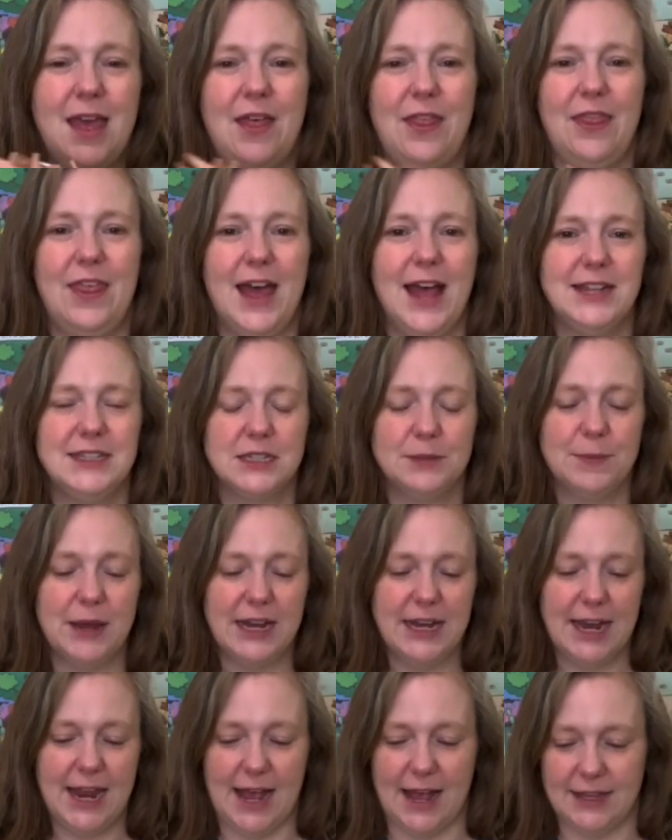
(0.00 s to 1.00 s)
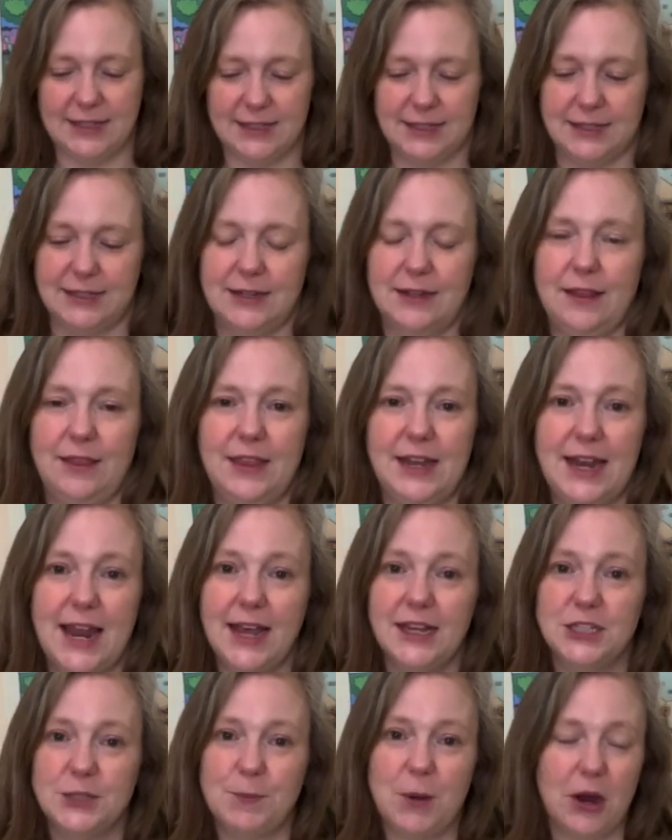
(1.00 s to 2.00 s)
That's my nest. The
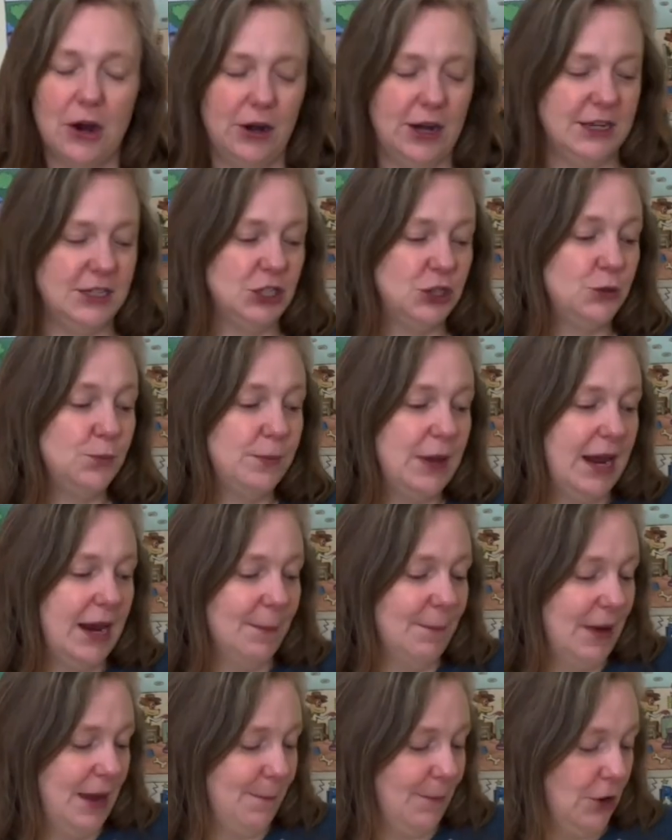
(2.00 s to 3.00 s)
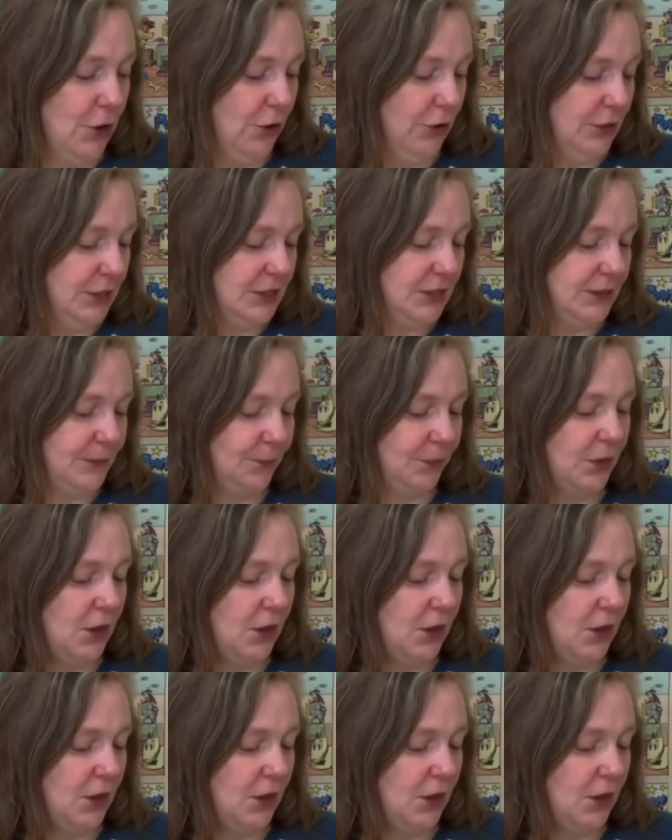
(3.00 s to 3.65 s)
next part is to make my birds.